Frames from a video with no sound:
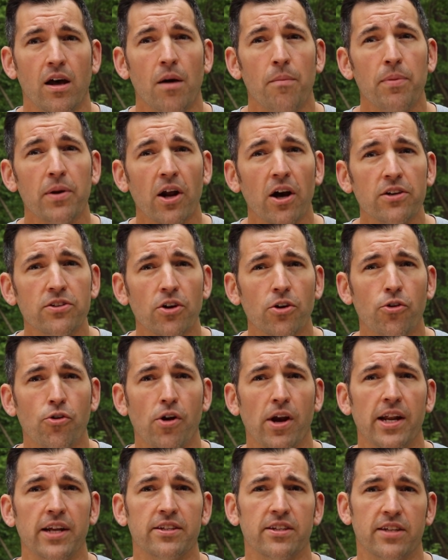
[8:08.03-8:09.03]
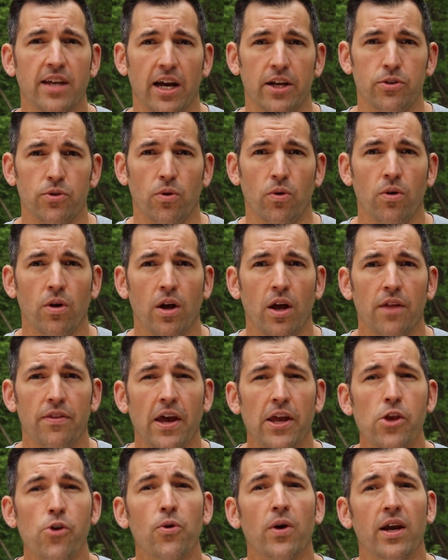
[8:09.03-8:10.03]
but also create a schedule
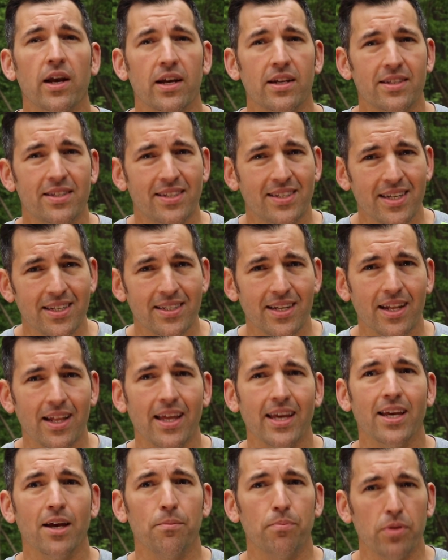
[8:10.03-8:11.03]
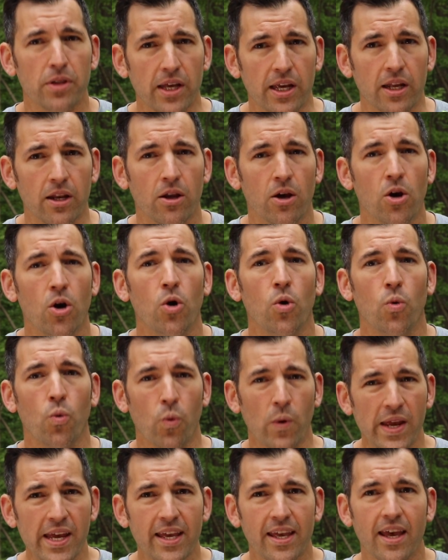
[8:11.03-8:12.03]
that you can consistently complete
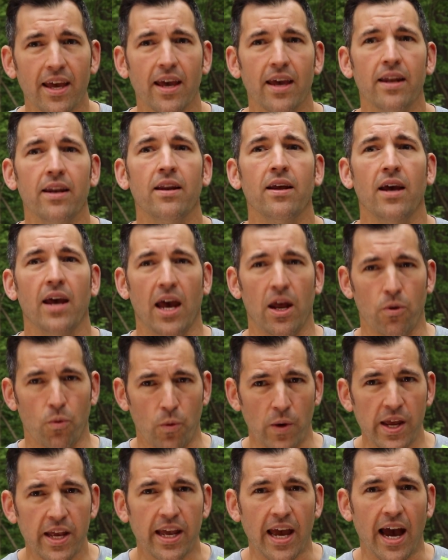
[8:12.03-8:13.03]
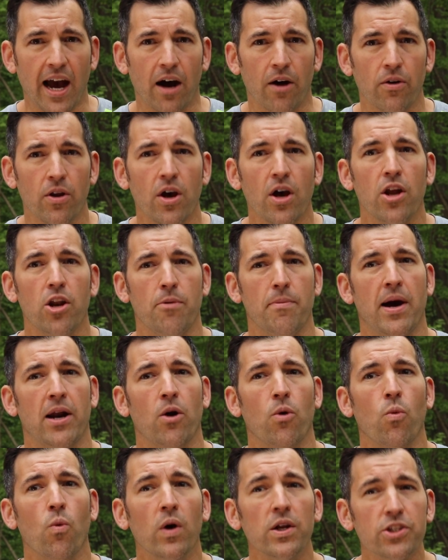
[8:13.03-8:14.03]
week in and week out, no matter
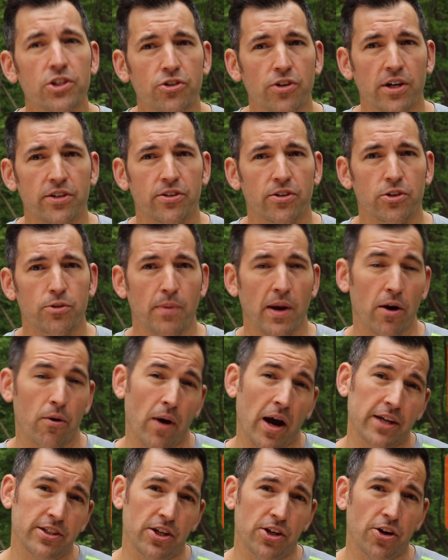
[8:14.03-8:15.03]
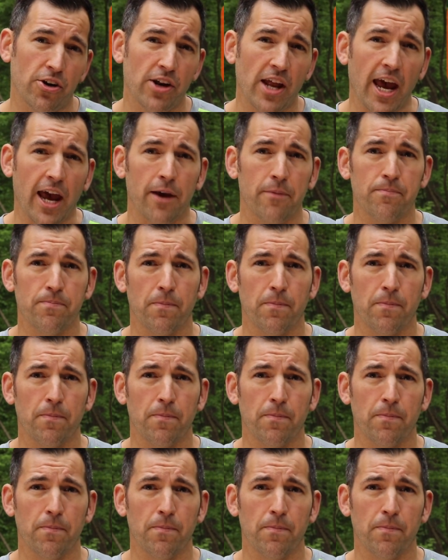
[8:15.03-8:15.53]
what stressors may arise in your day.